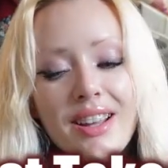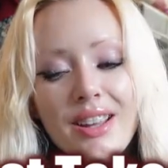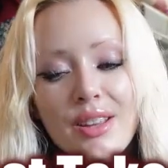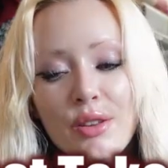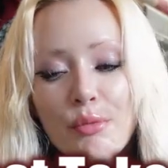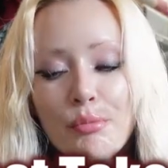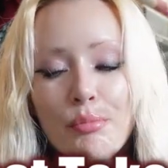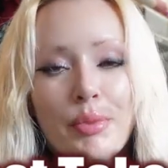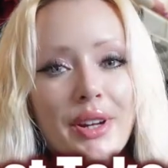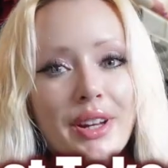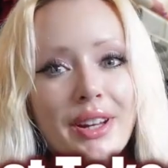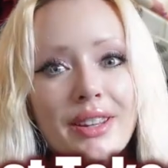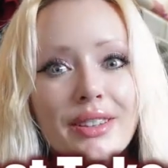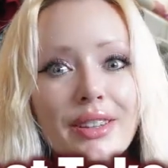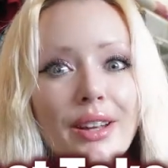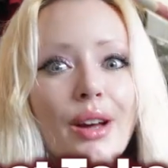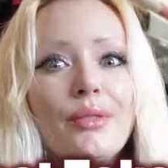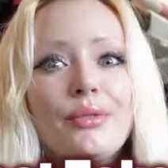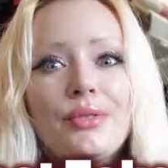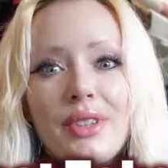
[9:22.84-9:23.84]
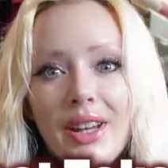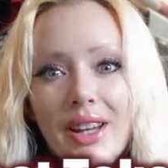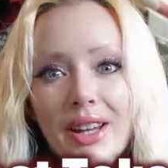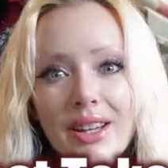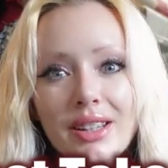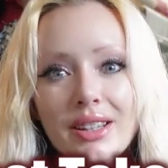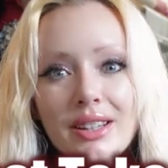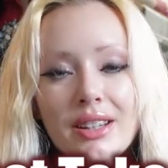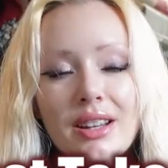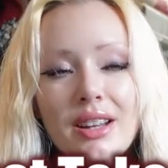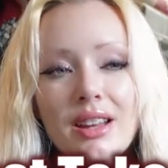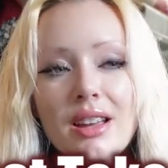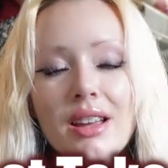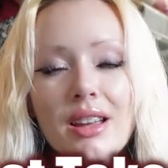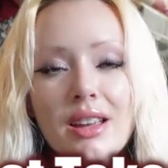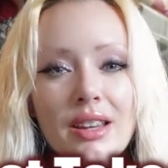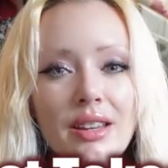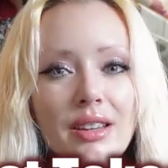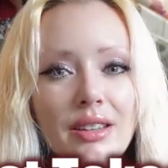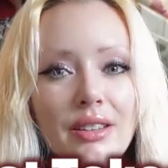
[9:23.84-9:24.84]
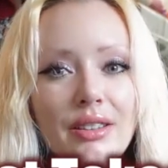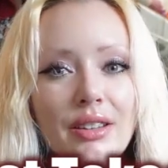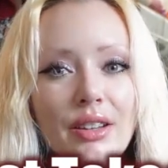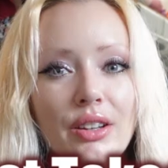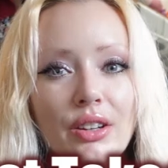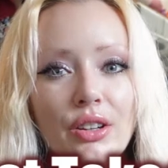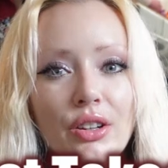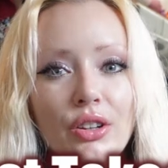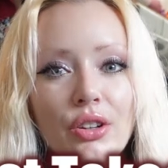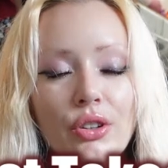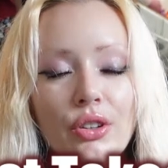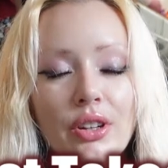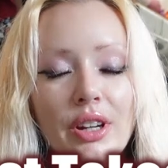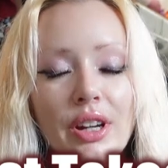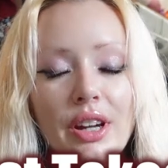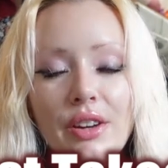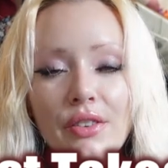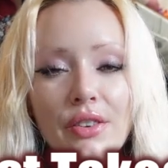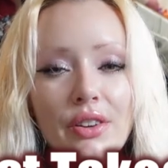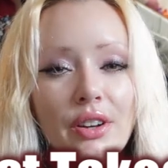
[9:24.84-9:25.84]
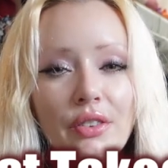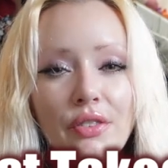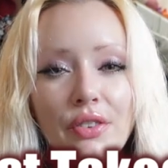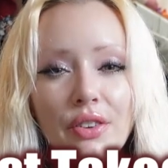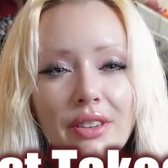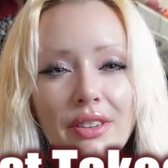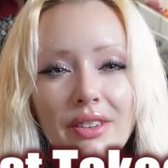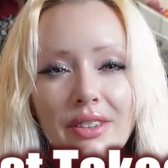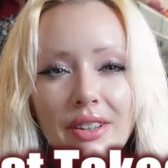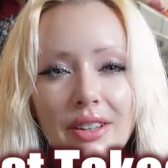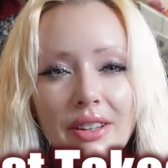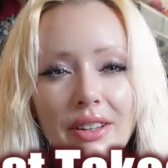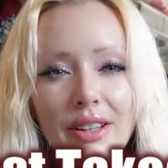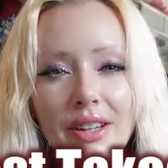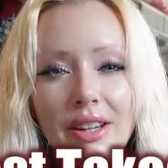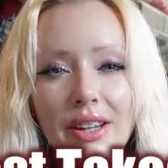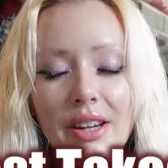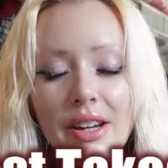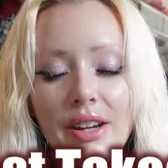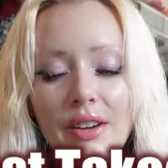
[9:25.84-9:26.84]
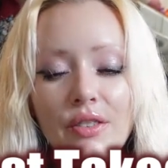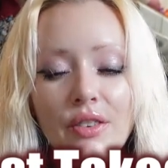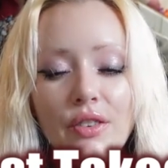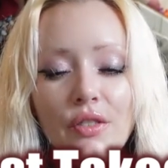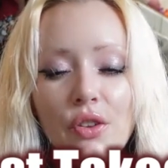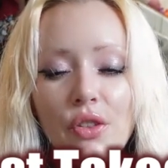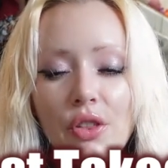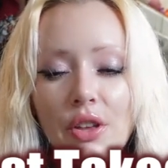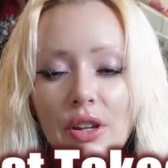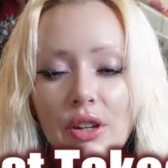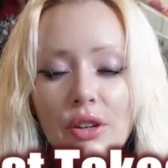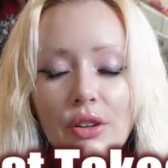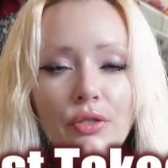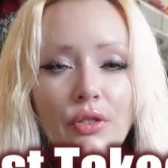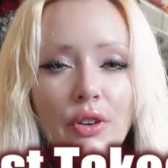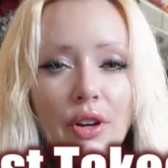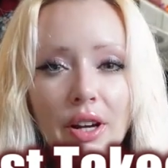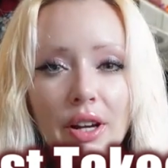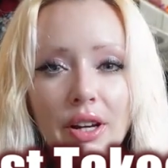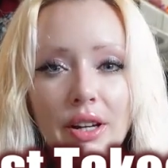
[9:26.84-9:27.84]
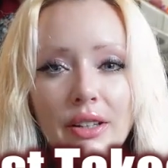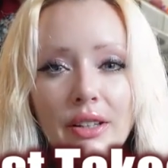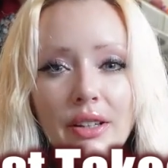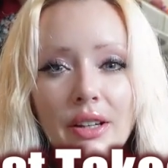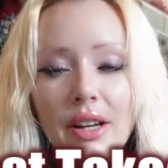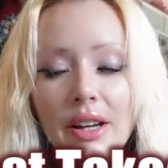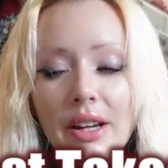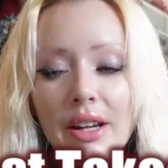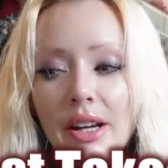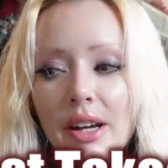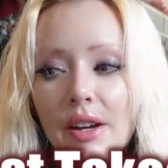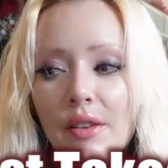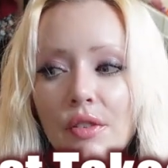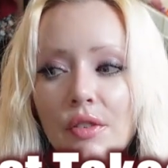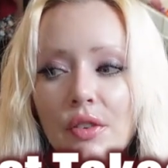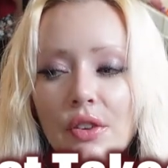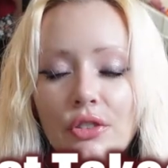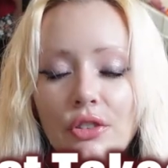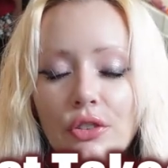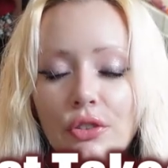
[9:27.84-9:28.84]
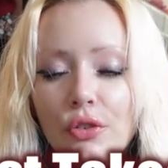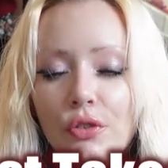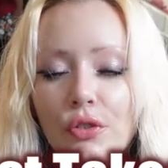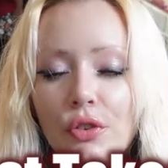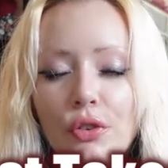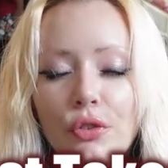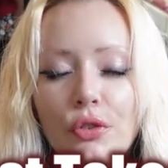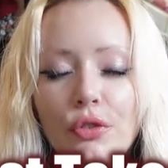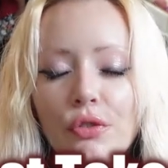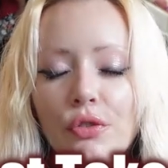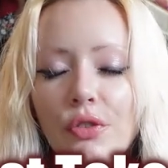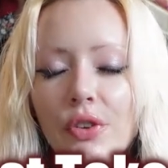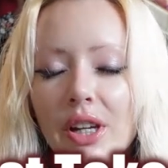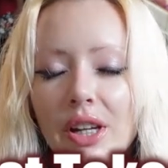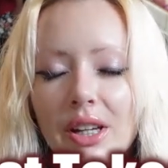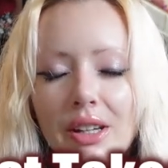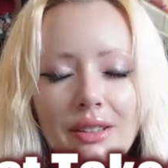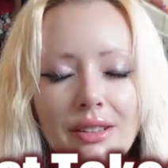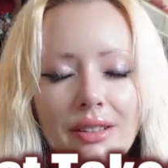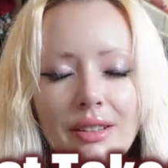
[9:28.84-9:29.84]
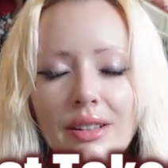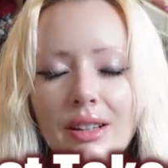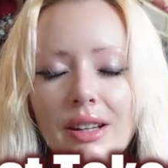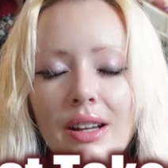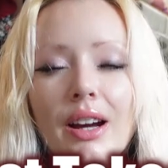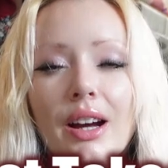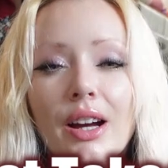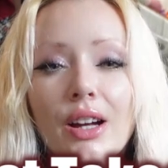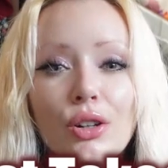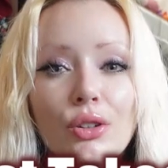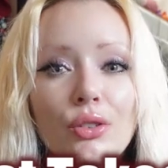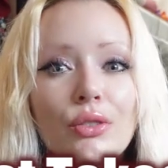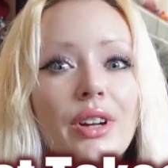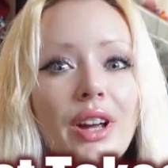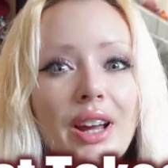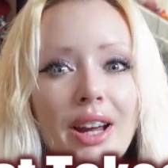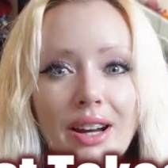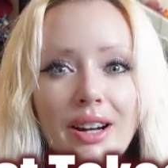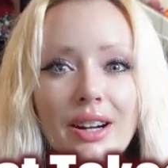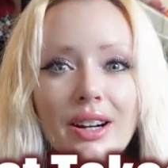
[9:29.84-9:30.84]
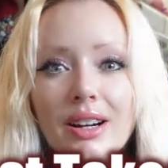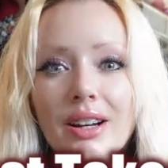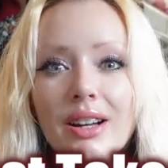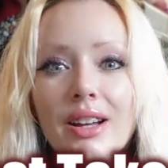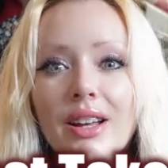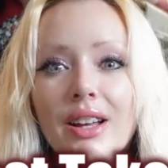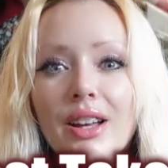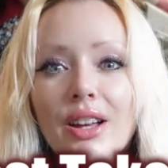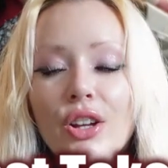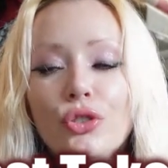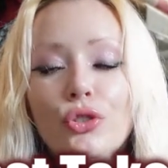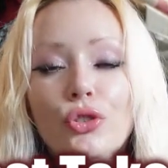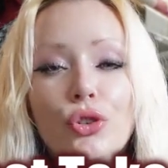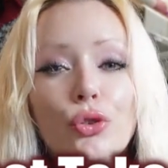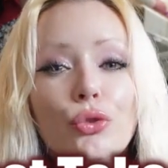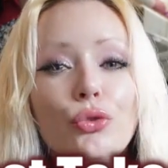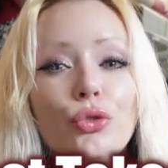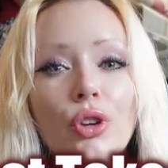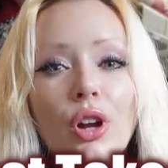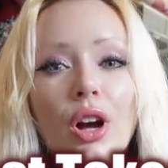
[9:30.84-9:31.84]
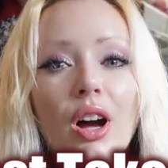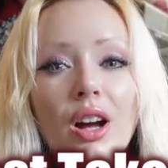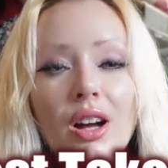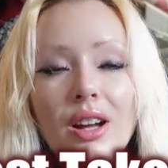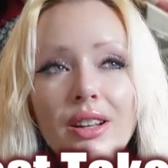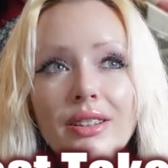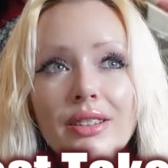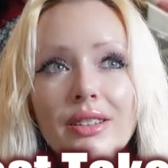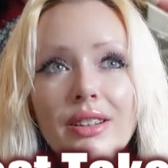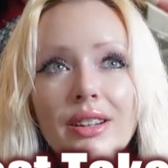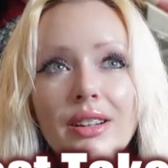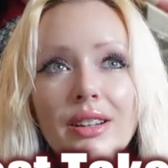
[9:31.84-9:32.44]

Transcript: the biggest update is, even if it's silly, even if you think you're fine, even if it's just a few feet, I don't care. Do not